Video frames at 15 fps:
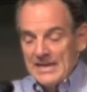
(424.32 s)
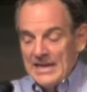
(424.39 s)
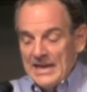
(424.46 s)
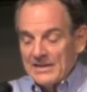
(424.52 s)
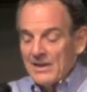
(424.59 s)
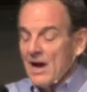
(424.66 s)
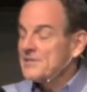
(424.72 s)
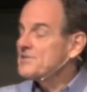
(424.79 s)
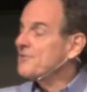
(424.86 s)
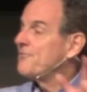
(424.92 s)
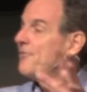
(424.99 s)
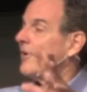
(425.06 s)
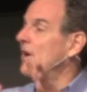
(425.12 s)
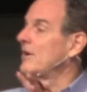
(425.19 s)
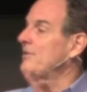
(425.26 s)
He had lots of
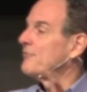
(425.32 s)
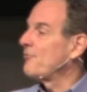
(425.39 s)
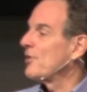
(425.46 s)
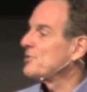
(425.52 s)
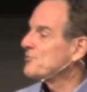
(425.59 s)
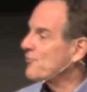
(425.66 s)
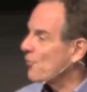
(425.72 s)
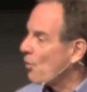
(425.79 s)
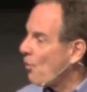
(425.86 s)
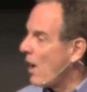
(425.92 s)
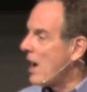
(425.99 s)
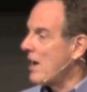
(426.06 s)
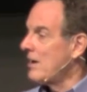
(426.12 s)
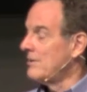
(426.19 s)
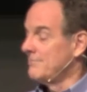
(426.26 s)
fun and friends for a
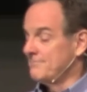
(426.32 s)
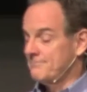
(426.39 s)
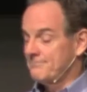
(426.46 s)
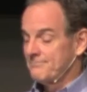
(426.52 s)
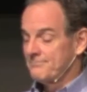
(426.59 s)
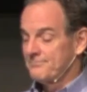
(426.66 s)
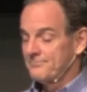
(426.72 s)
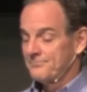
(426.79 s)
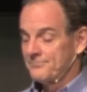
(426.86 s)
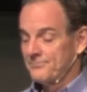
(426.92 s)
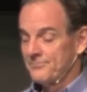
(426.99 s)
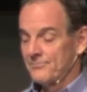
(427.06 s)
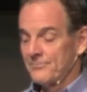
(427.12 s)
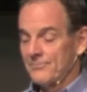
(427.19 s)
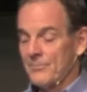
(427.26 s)
while.
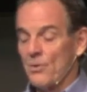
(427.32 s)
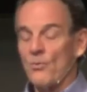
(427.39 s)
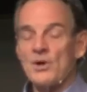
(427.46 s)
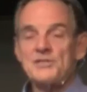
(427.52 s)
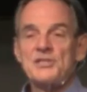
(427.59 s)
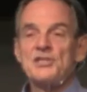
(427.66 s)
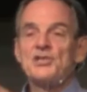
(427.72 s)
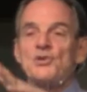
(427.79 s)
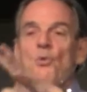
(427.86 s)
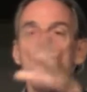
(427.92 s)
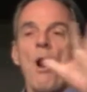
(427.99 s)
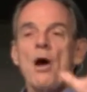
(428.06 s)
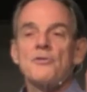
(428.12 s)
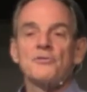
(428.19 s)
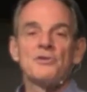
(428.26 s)
But once he
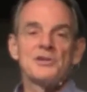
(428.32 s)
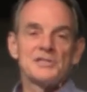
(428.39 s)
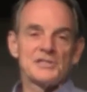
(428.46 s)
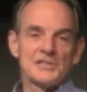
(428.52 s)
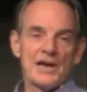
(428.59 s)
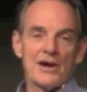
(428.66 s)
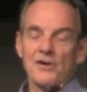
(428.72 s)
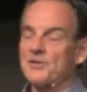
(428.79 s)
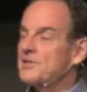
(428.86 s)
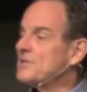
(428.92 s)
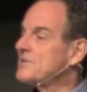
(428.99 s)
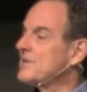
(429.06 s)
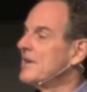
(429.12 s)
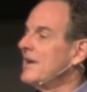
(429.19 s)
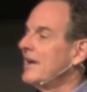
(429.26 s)
squandered his
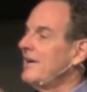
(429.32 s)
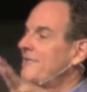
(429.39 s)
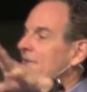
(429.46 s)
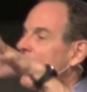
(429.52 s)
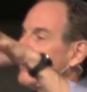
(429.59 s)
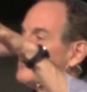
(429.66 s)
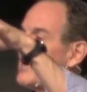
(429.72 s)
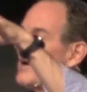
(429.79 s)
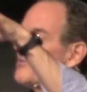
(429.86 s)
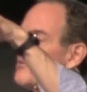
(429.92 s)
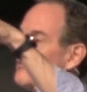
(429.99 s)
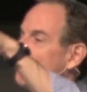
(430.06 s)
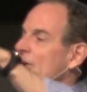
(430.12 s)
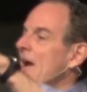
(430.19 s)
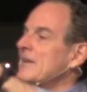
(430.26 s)
inheritance, he found out
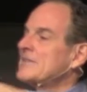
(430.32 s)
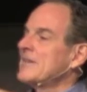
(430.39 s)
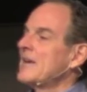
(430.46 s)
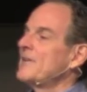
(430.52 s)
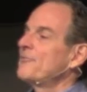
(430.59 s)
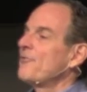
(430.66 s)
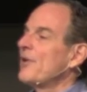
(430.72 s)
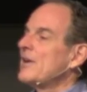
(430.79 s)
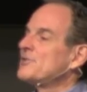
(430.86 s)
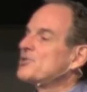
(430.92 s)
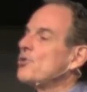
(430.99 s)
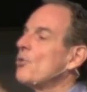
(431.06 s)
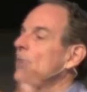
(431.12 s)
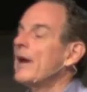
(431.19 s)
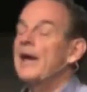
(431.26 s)
that fast lane friends
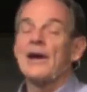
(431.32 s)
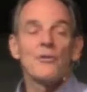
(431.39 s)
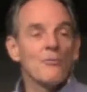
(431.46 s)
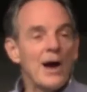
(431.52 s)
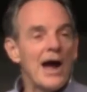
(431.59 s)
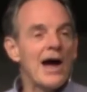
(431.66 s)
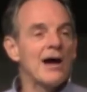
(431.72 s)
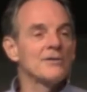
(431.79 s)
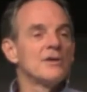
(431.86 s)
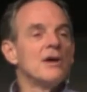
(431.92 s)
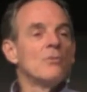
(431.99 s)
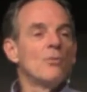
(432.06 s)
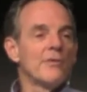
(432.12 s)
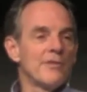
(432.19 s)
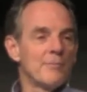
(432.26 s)
don't hang around
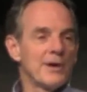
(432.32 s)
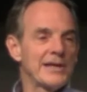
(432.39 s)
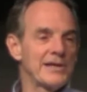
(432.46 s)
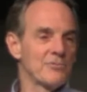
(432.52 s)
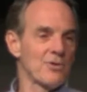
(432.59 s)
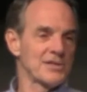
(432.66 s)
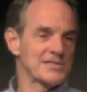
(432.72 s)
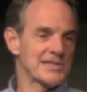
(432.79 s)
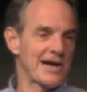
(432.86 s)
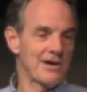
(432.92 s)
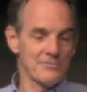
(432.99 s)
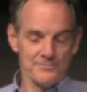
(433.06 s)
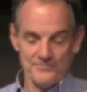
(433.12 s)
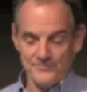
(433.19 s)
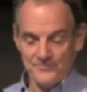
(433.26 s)
when the money runs
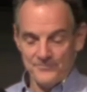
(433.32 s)
out.